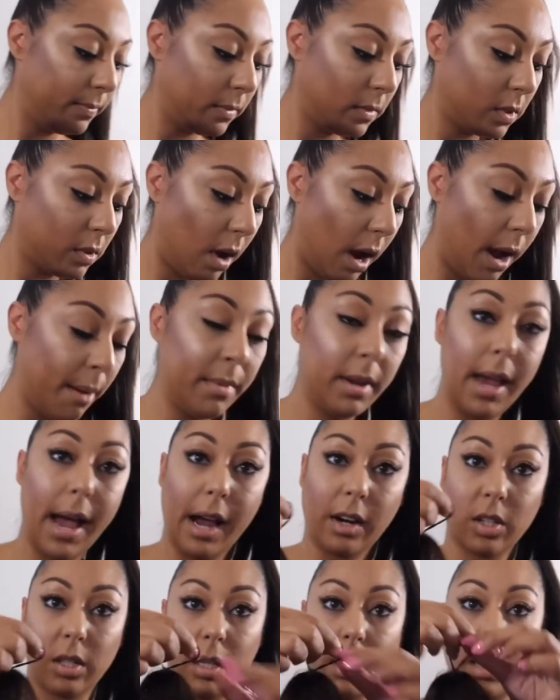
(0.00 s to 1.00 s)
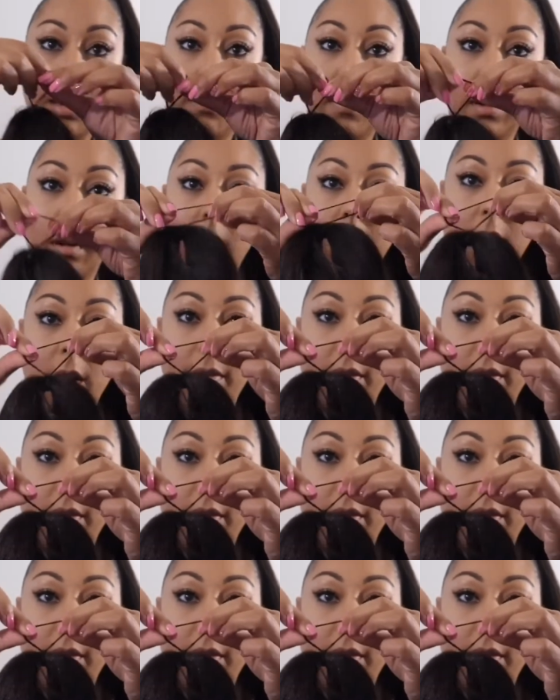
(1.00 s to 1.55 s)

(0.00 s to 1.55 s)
So I'm gonna actually keep it on the